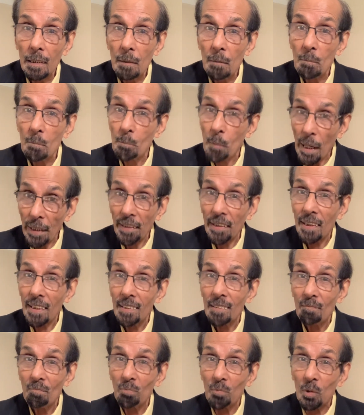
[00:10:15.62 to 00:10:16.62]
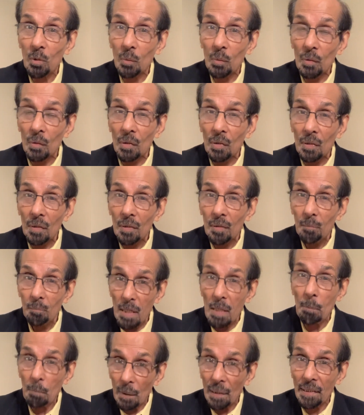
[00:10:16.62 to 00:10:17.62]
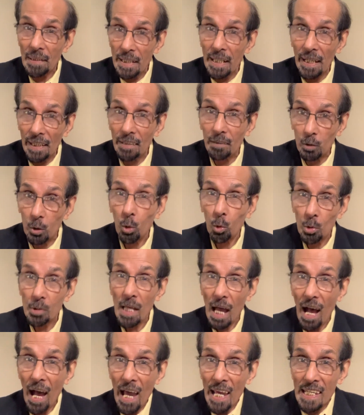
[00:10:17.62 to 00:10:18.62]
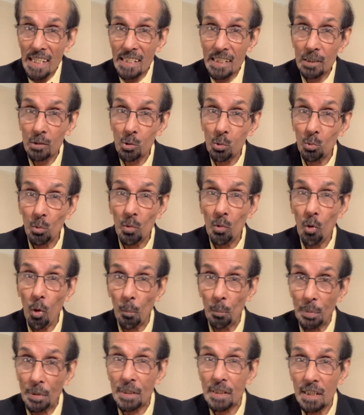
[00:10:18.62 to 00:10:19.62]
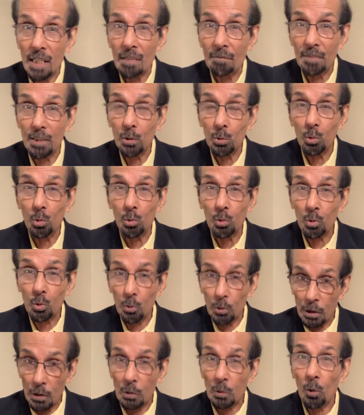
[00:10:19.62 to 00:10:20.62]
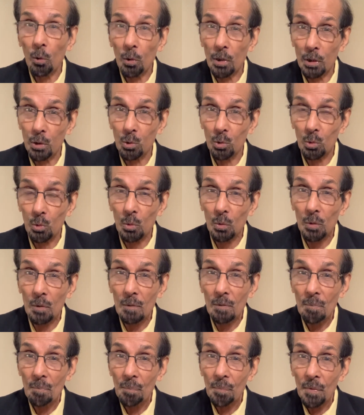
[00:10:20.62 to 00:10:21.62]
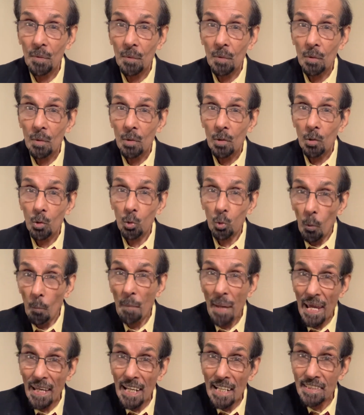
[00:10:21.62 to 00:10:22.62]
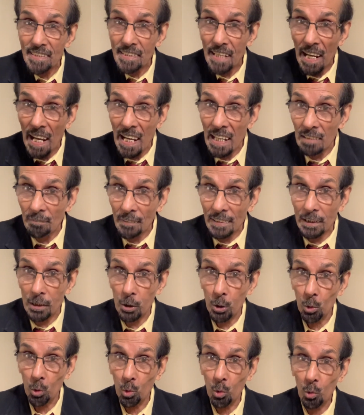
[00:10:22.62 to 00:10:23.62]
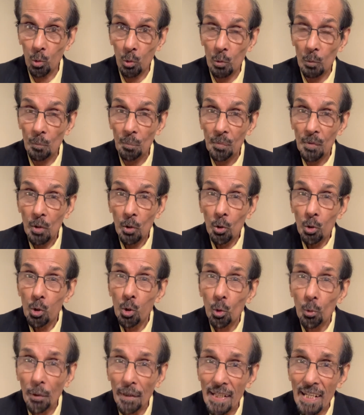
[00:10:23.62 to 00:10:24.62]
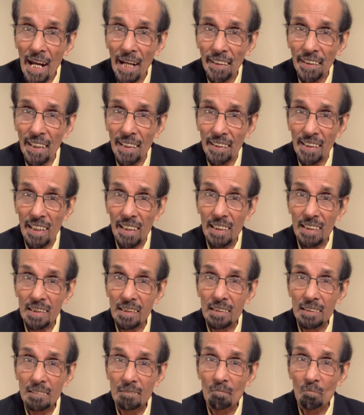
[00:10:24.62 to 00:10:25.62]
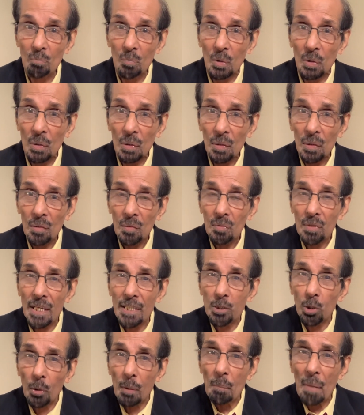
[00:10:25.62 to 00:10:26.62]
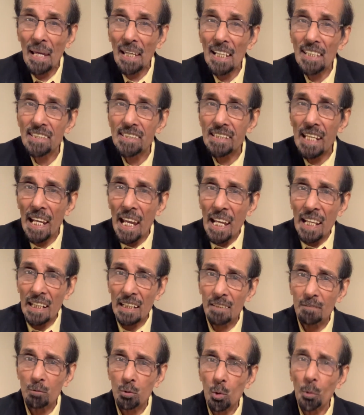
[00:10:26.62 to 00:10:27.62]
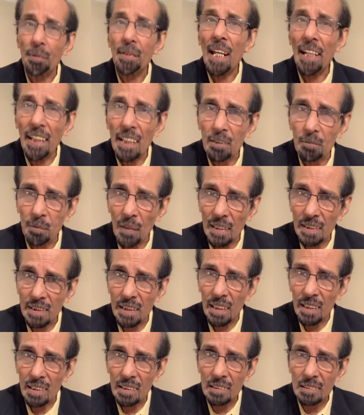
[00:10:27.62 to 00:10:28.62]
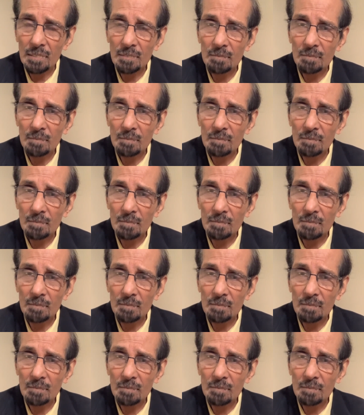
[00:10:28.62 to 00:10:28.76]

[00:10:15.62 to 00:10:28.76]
But people need those eyes to observe you, to know you, to make a chain with you. You created it. They should make a chain to take it further.